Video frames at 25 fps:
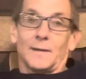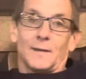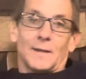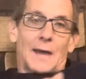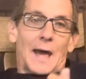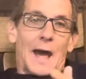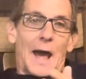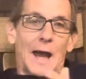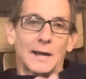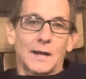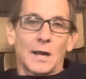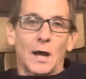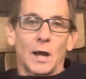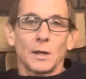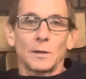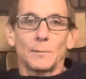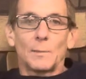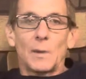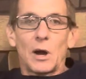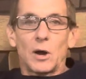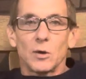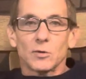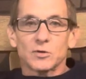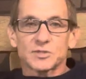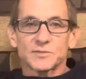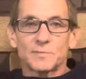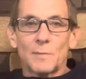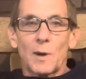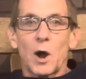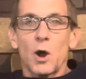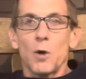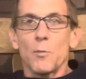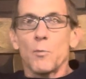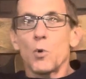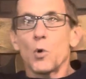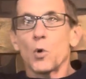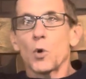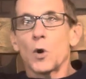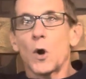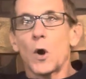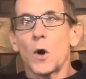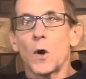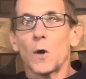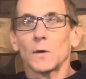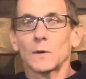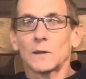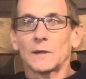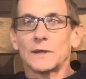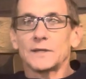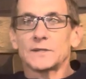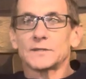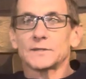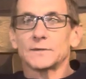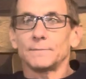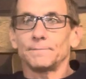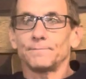I call them all small bore Harleys.